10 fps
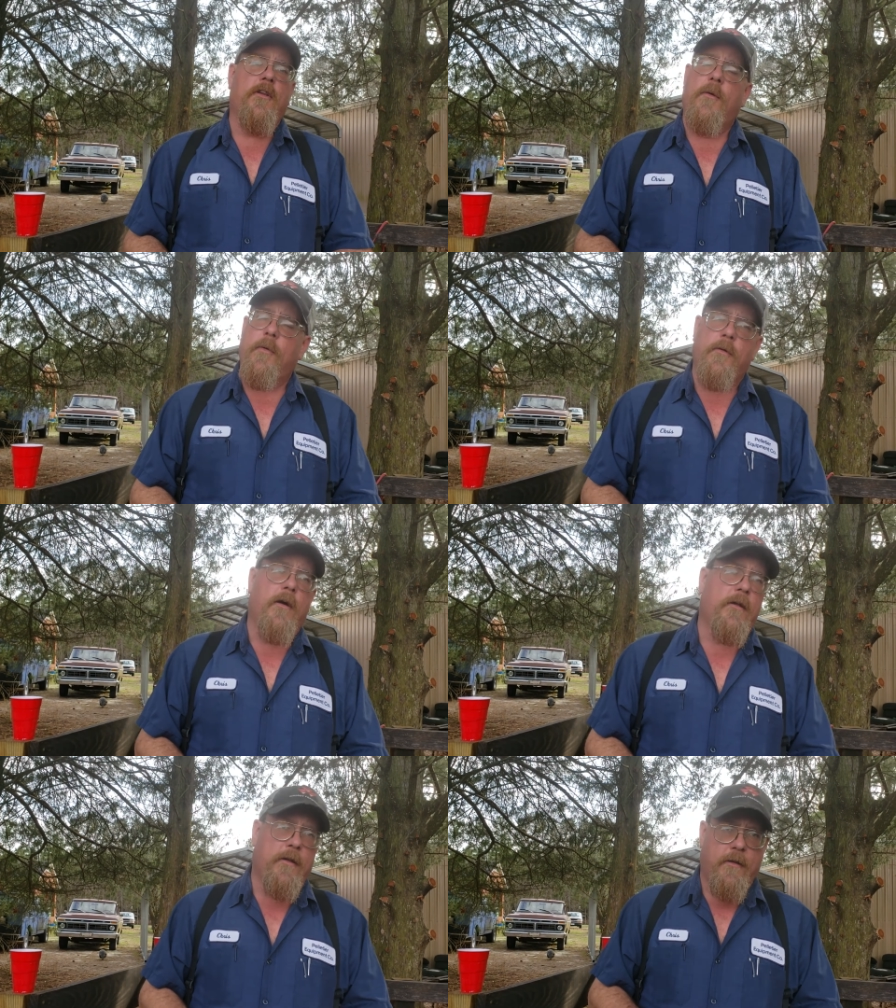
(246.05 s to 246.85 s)
they will
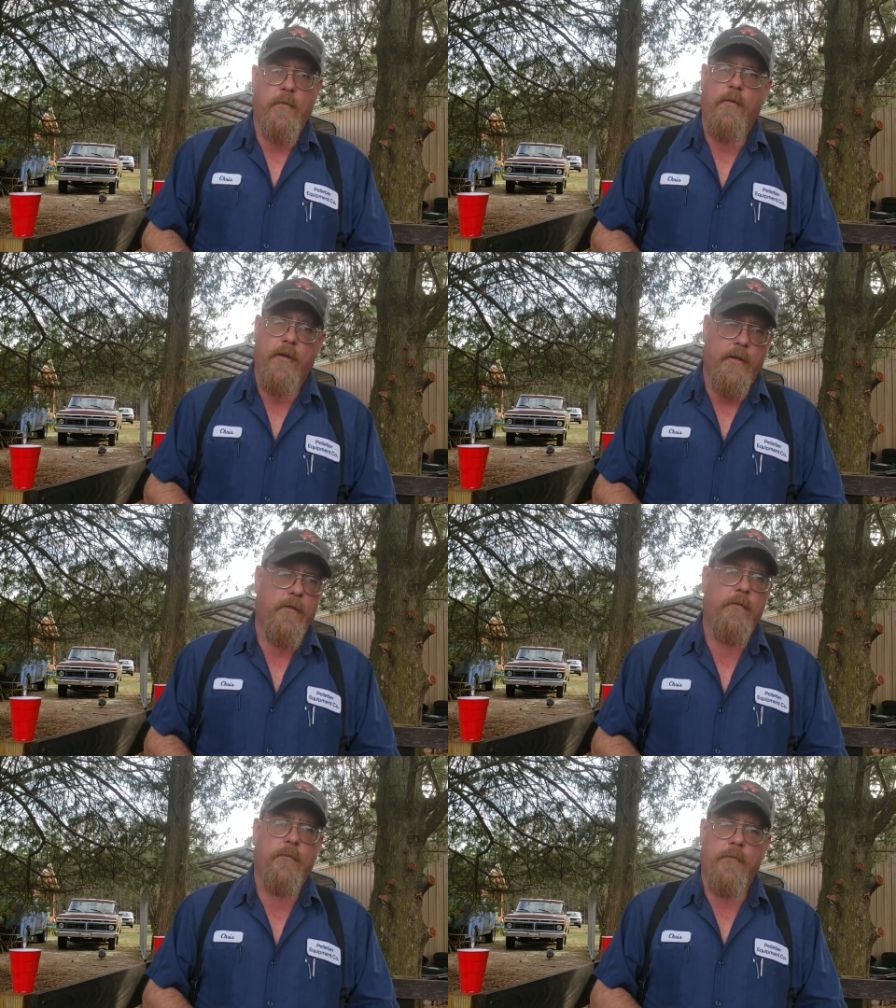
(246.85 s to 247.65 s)
not take them with a tail.
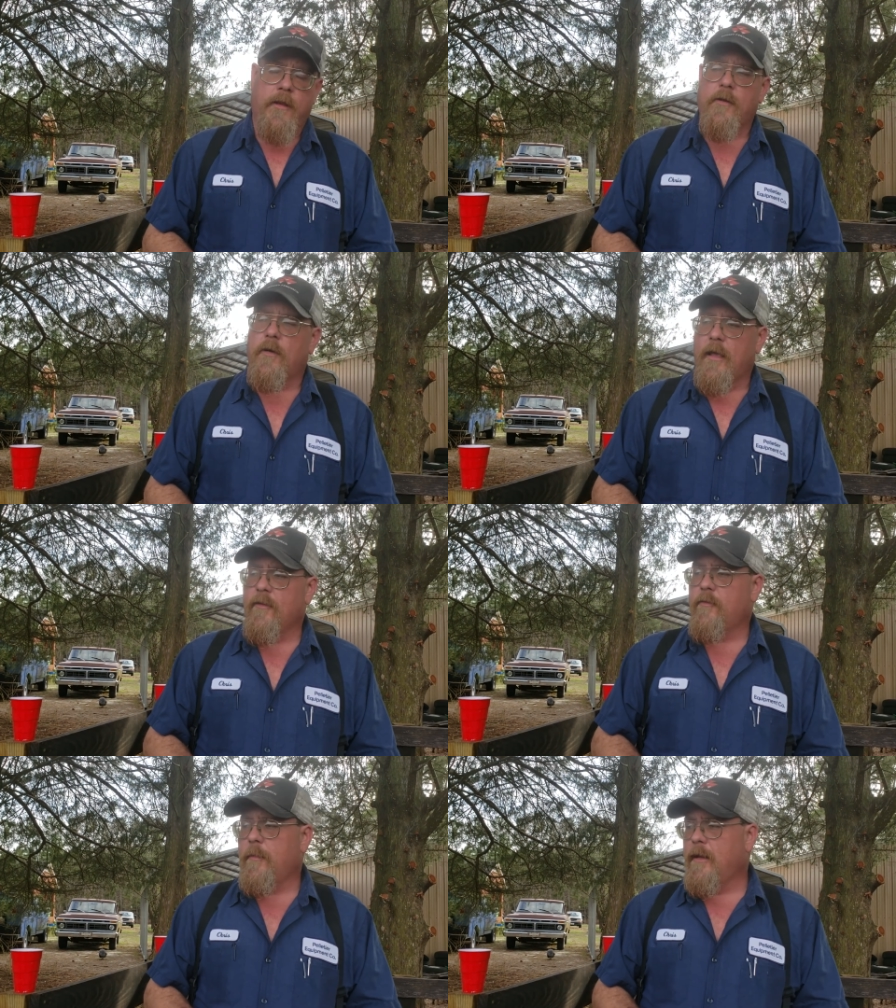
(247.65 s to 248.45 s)
The tail
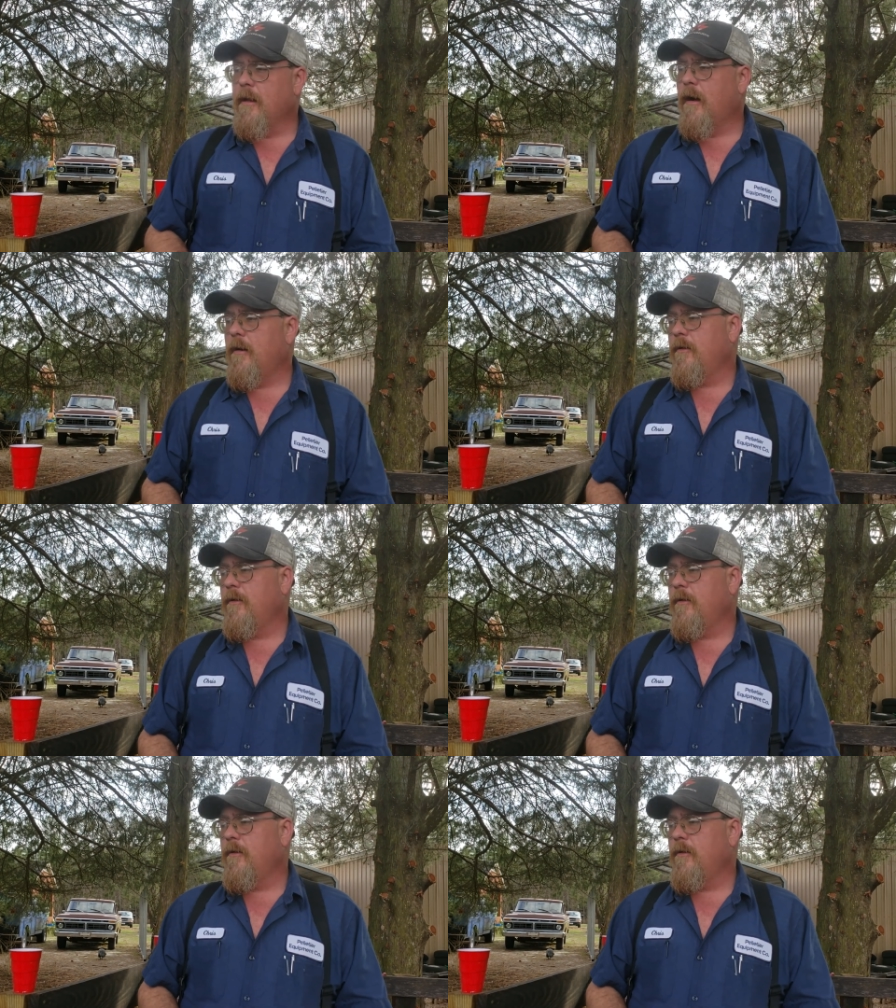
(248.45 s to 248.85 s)
has to be docked.